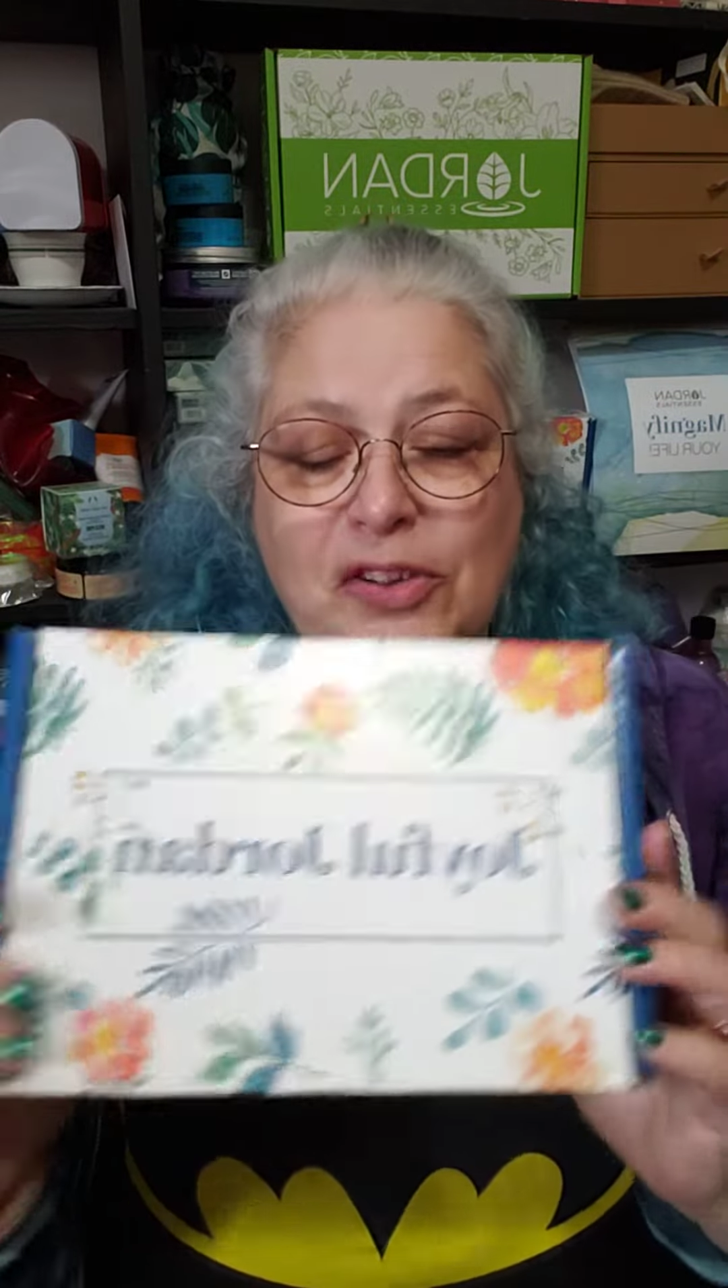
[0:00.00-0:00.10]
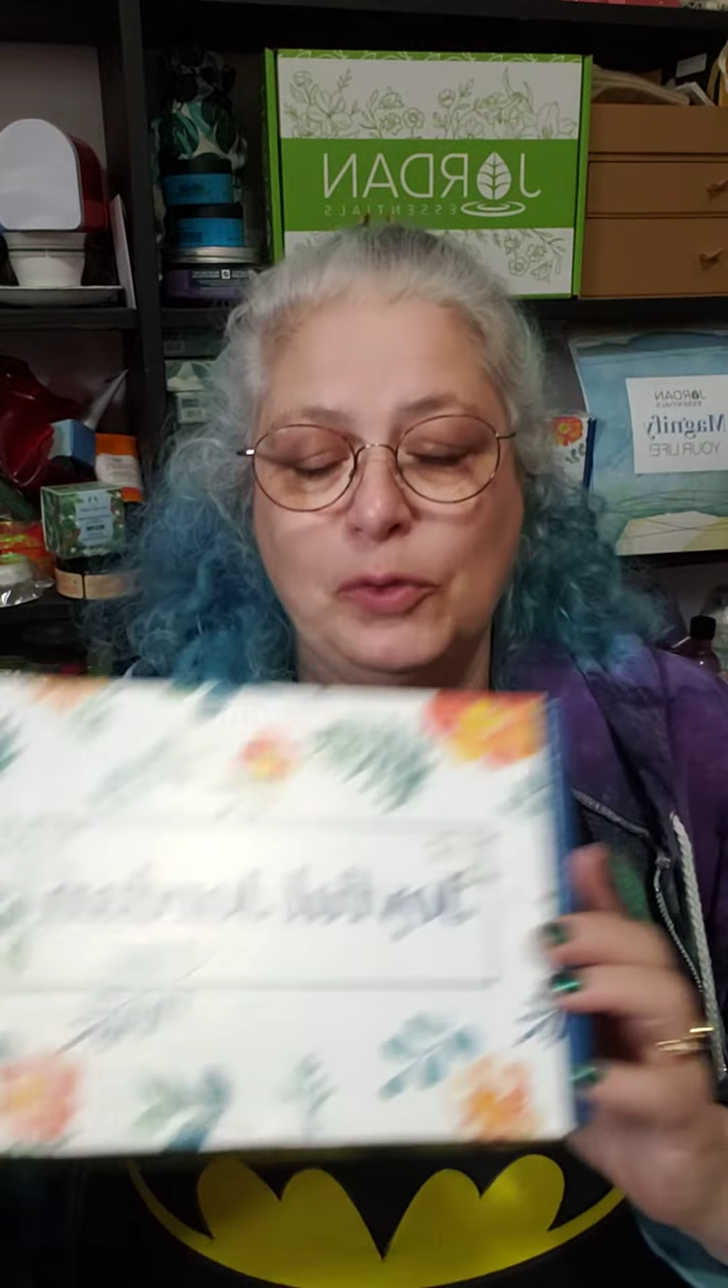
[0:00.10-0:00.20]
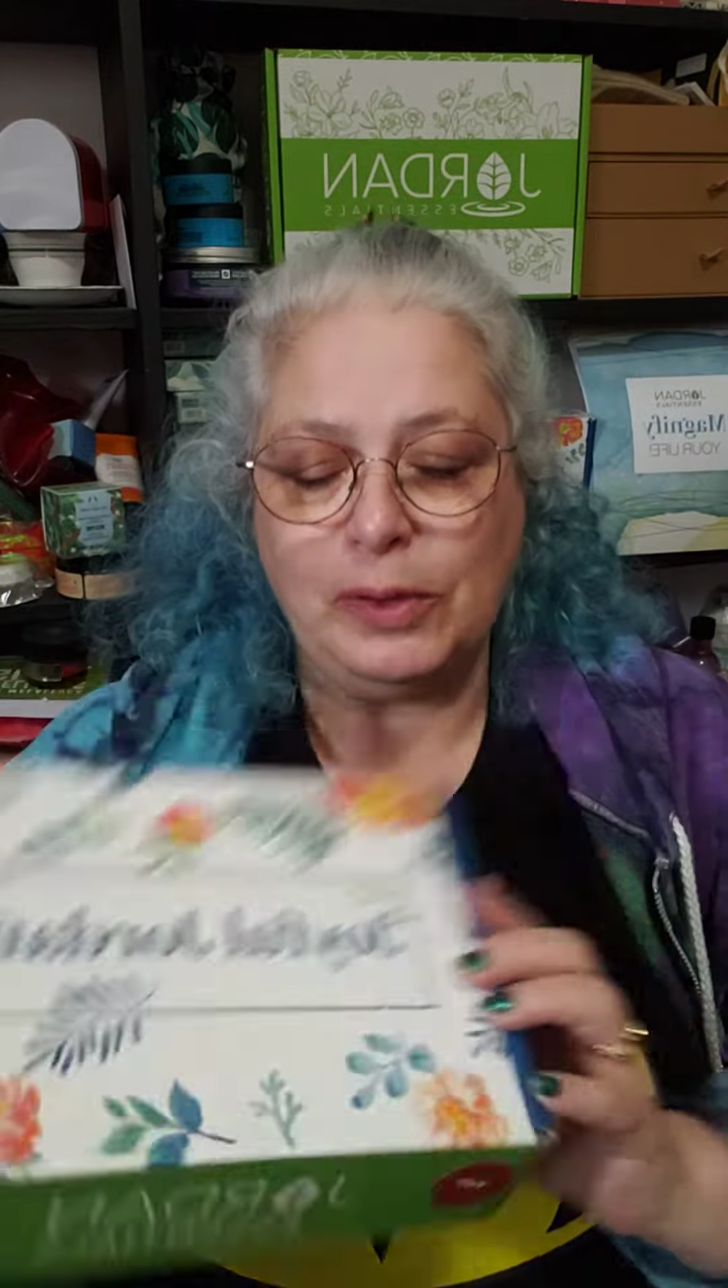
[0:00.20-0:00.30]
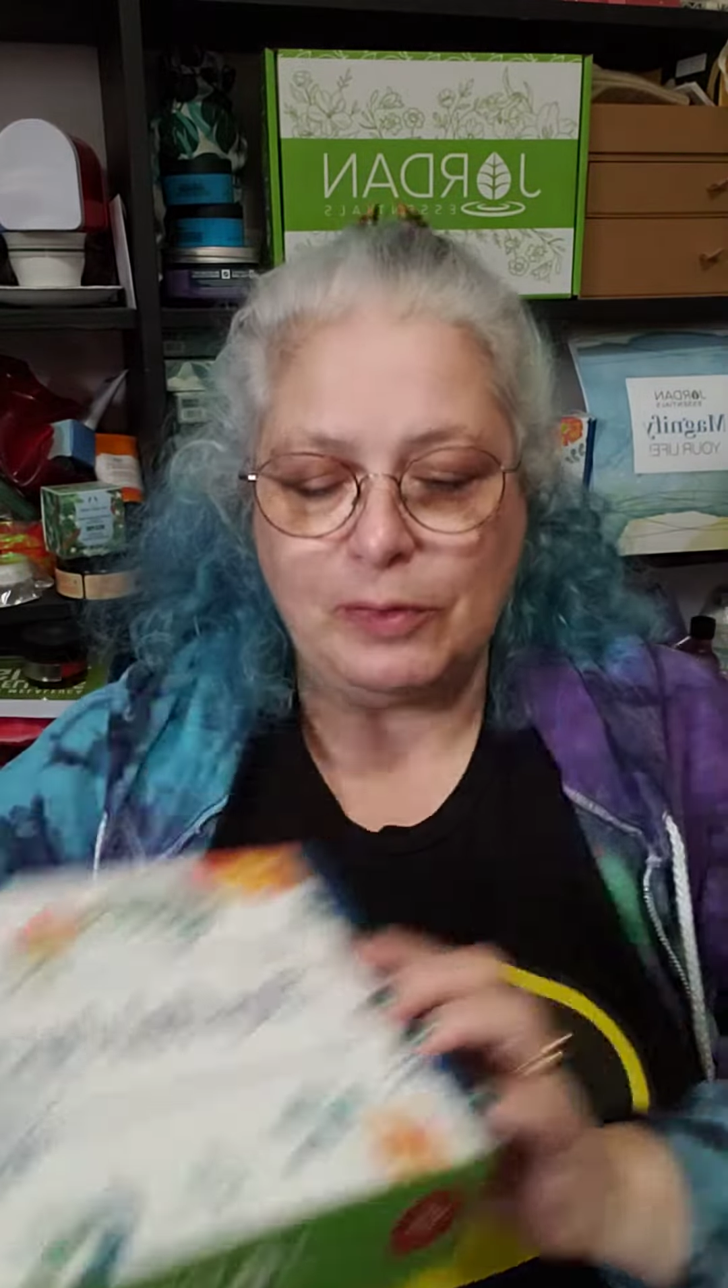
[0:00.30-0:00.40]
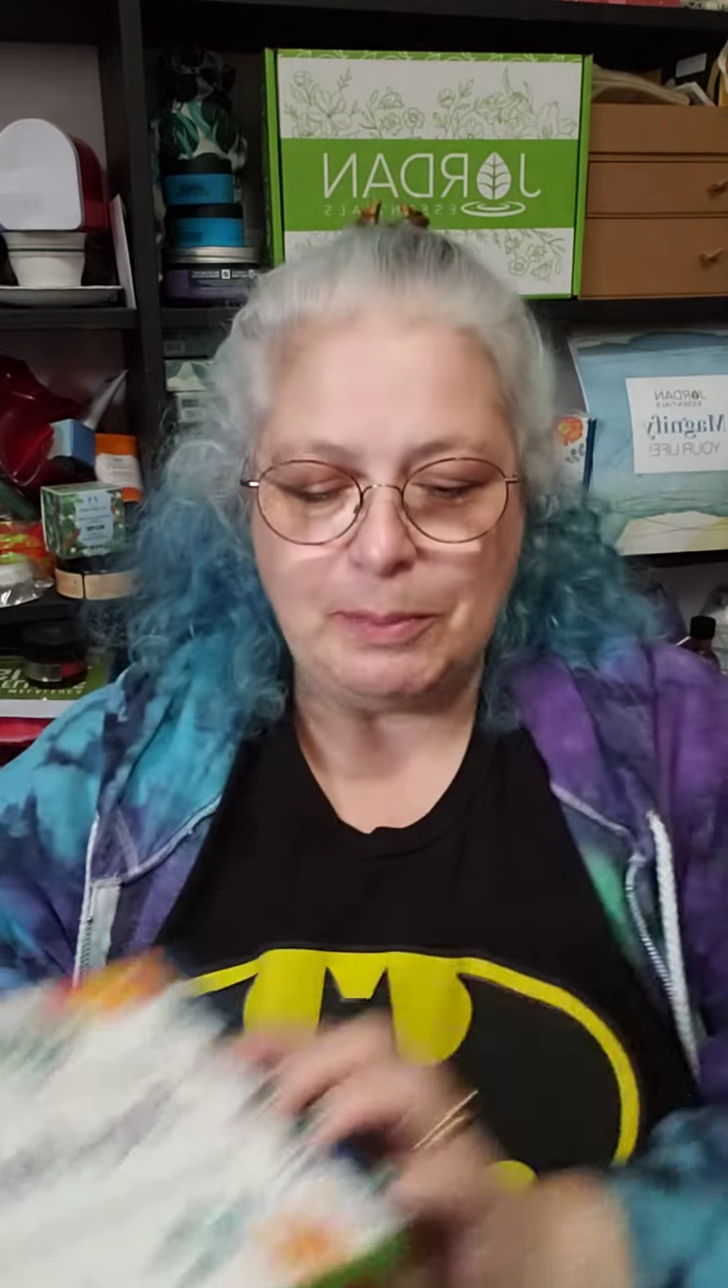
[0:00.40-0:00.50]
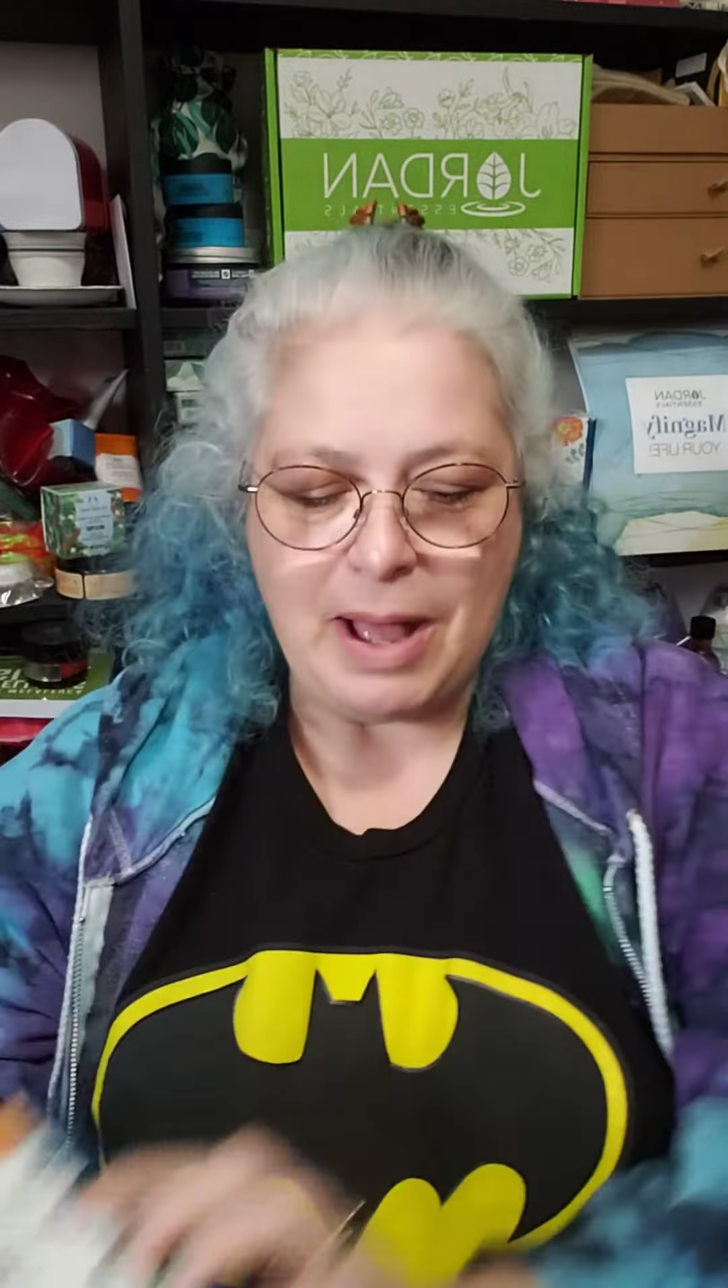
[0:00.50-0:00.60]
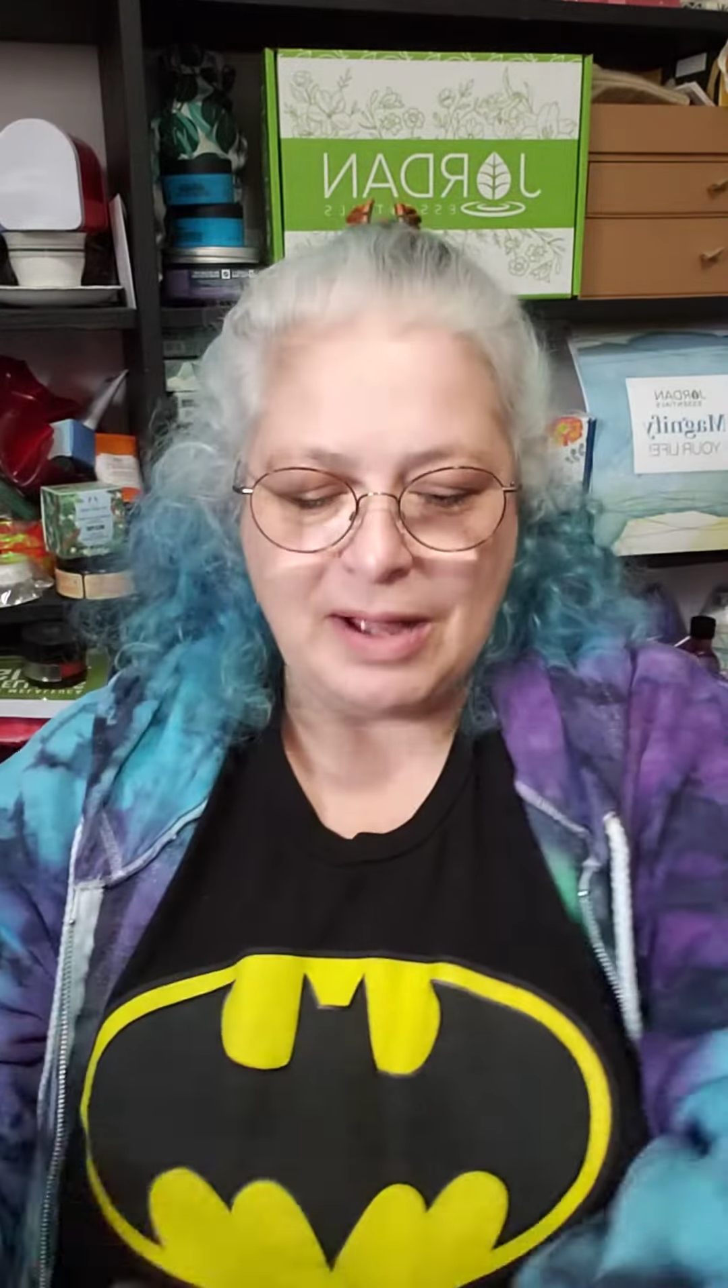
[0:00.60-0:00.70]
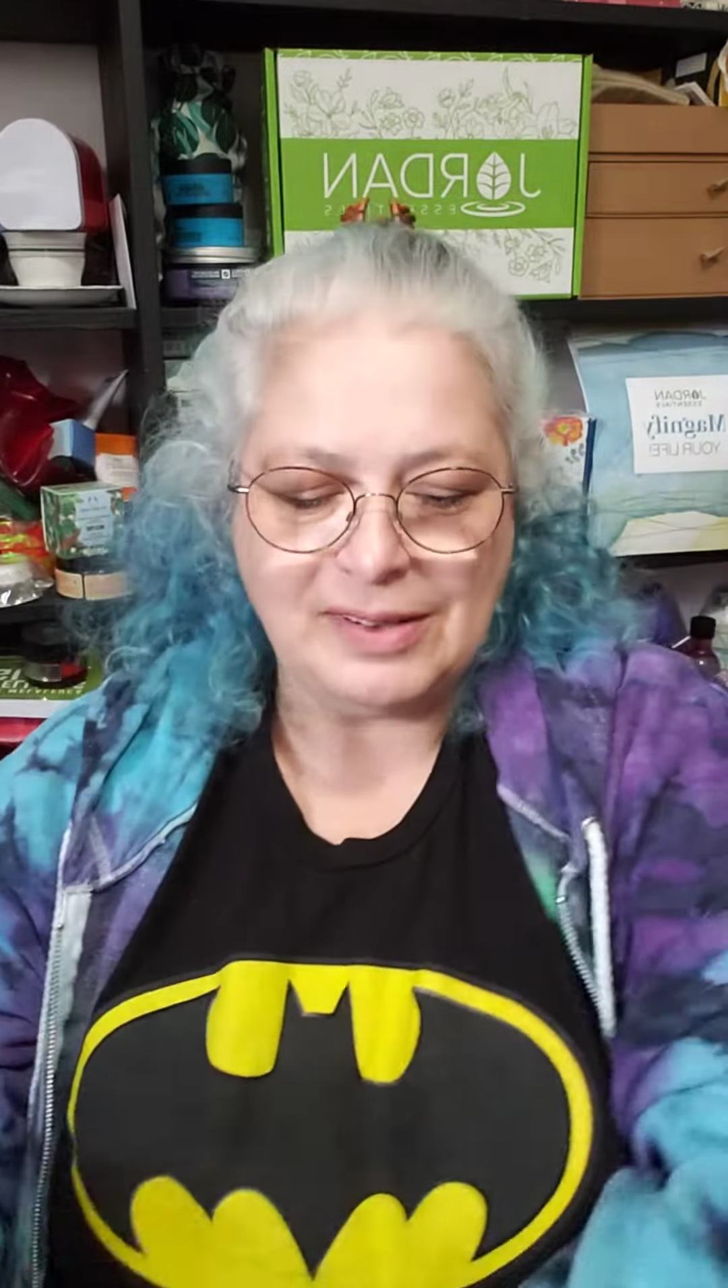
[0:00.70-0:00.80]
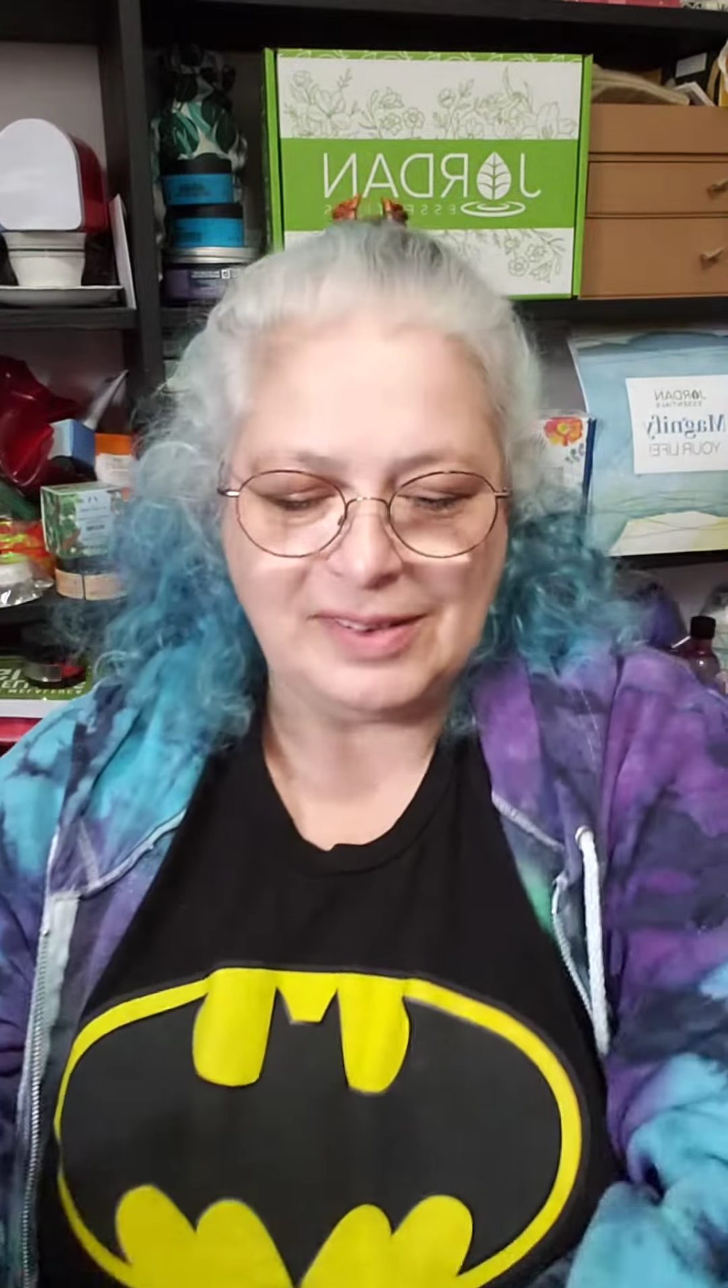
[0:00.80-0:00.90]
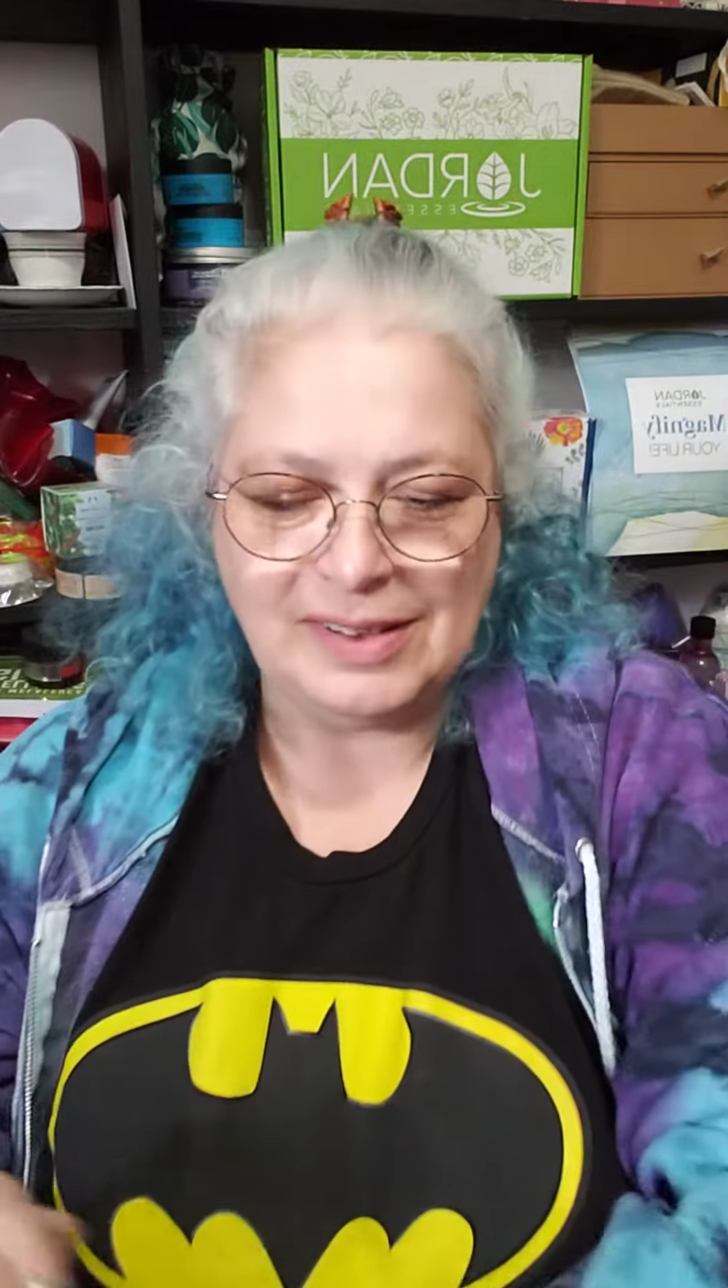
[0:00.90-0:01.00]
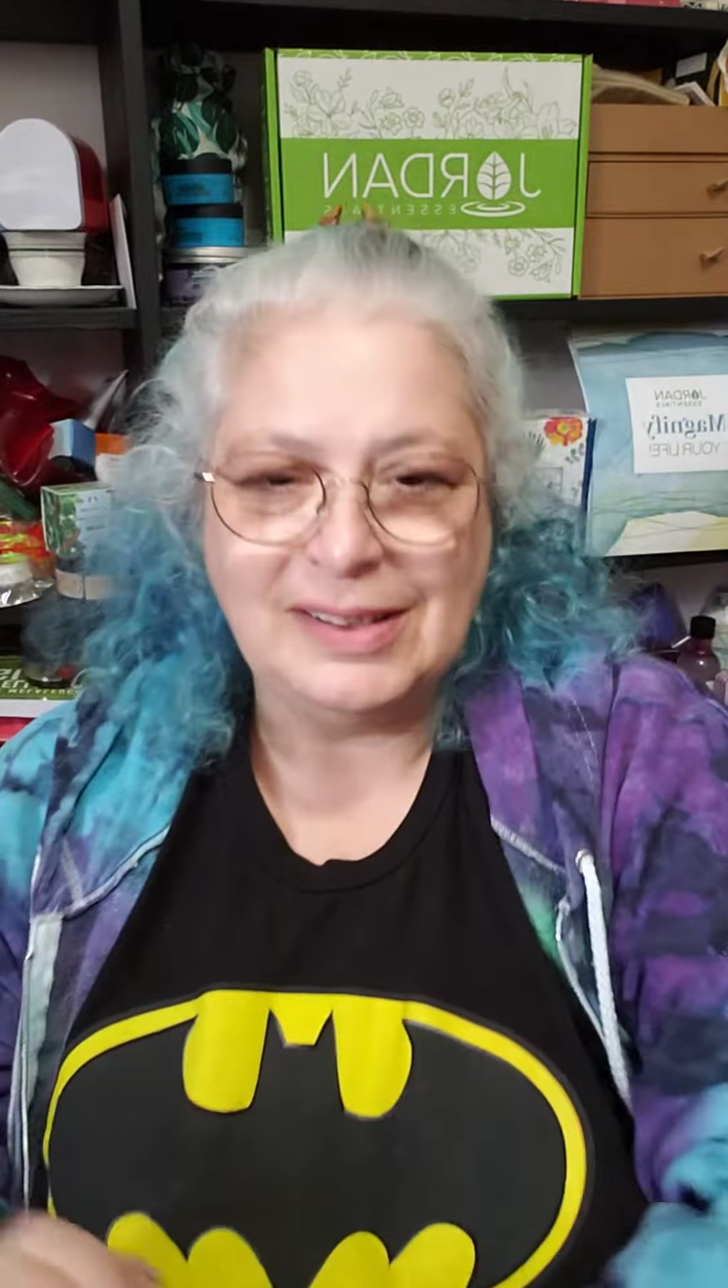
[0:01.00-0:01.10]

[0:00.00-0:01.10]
Joyful Box.